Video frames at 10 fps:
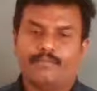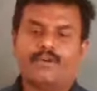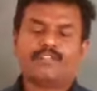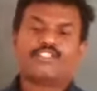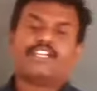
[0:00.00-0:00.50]

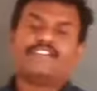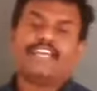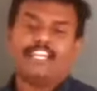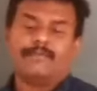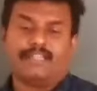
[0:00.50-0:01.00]
Most of
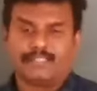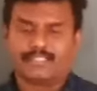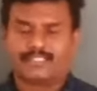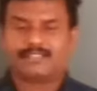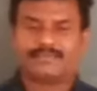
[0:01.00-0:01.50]
the animals,
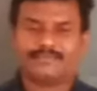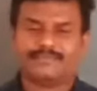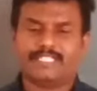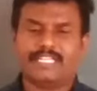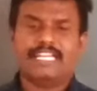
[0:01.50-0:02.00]

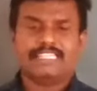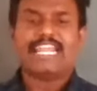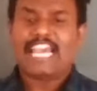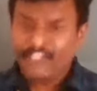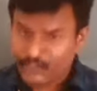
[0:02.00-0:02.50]

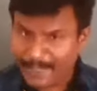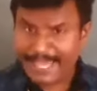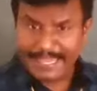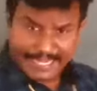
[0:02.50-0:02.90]
lifespan